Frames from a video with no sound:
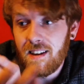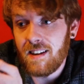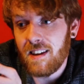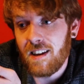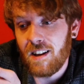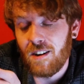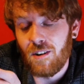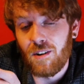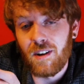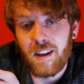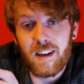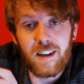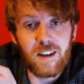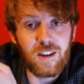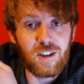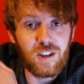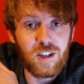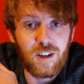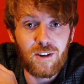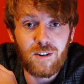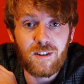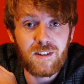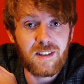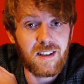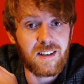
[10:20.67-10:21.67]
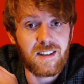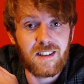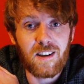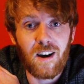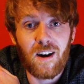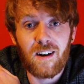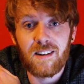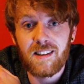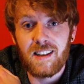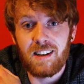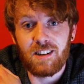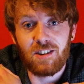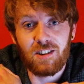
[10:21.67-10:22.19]
you know, you can choose a
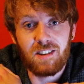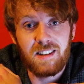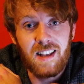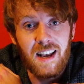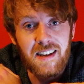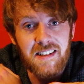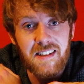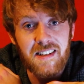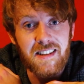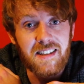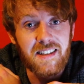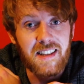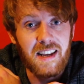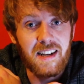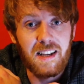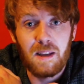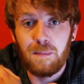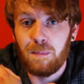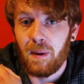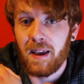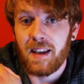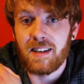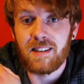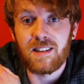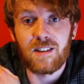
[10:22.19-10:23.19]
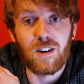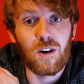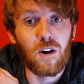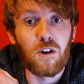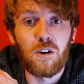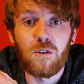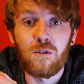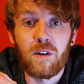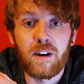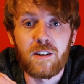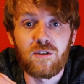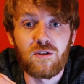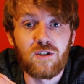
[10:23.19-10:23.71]
song that just has a steady pace the
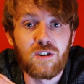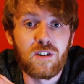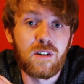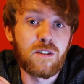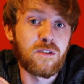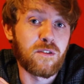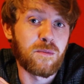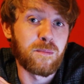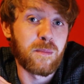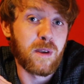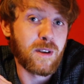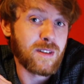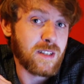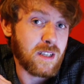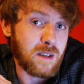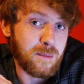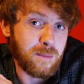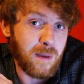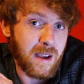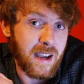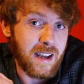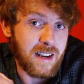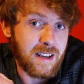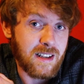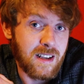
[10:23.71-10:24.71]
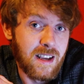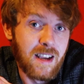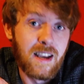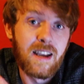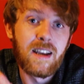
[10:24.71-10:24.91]
whole way through from MusicBed.